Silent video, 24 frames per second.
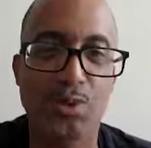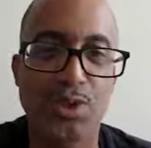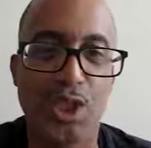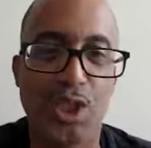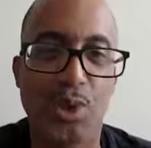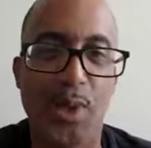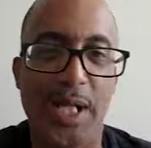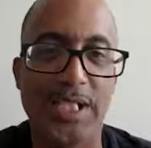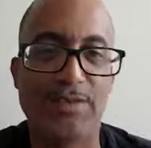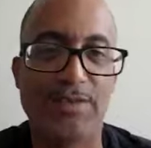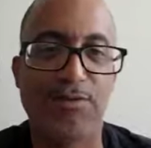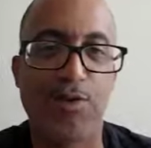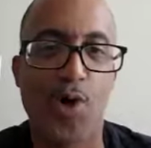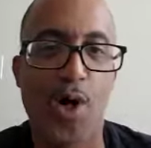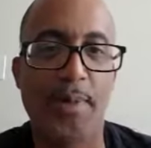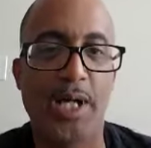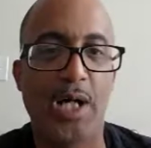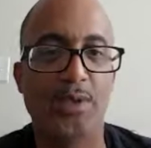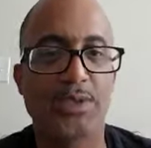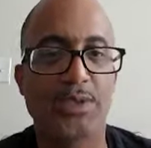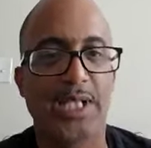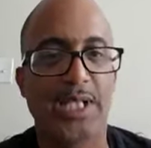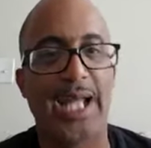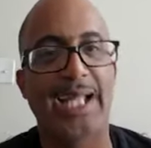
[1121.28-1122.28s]
And, and you, you as the
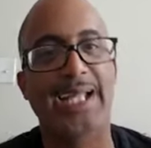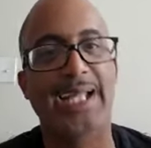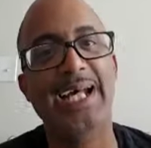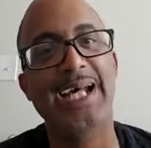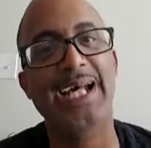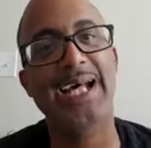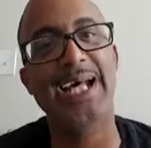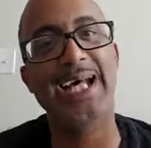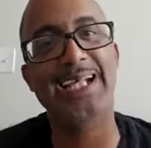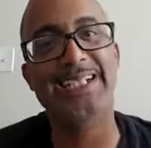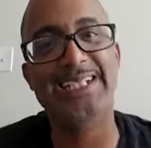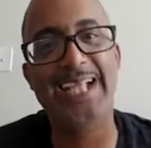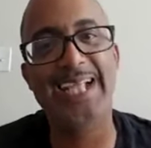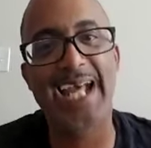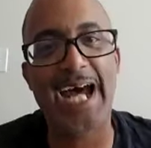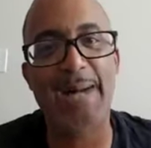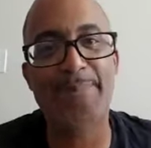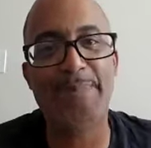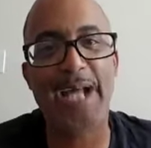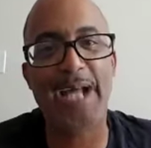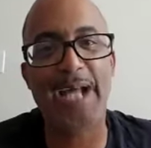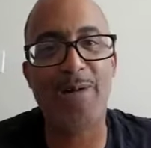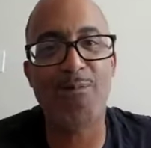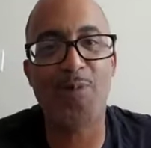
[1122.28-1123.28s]
former coach, like,
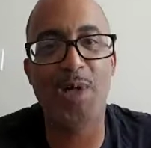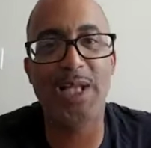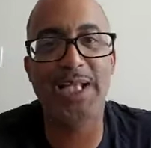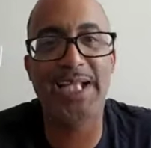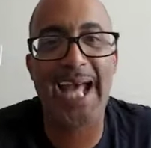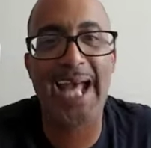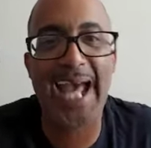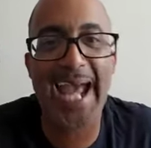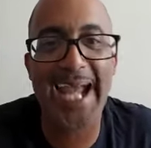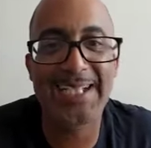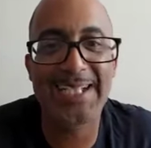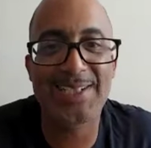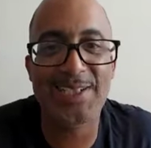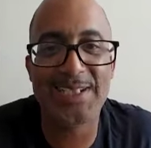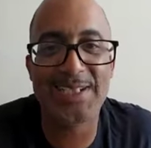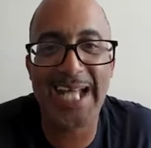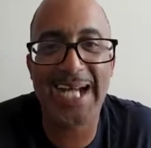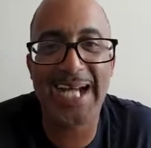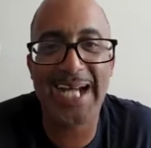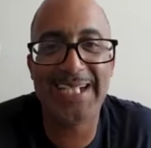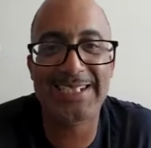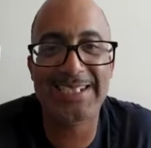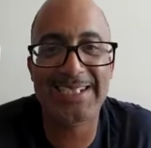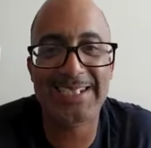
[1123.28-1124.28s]
yeah, I'm not really hating or
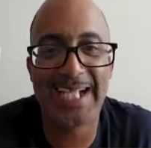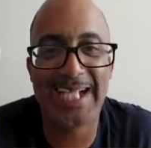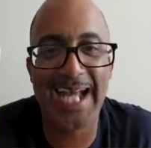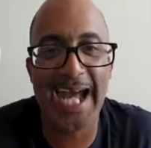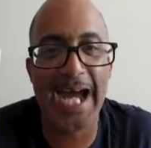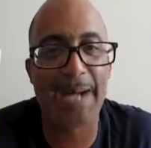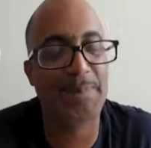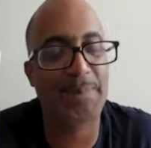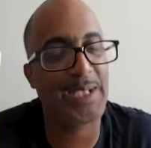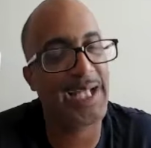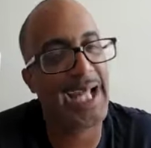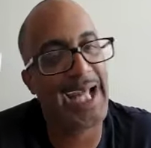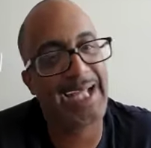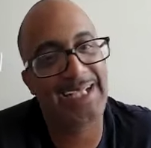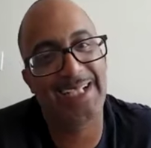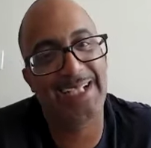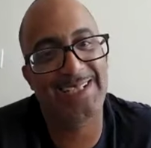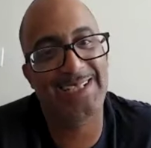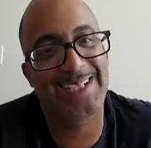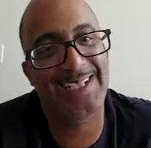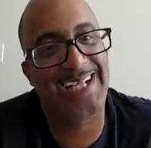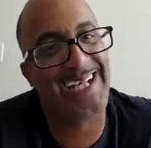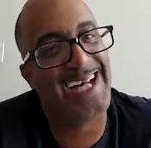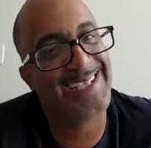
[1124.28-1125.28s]
knocking the guy, but
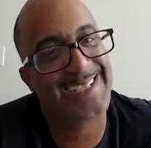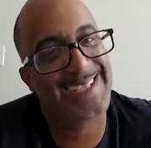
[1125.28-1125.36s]
hey,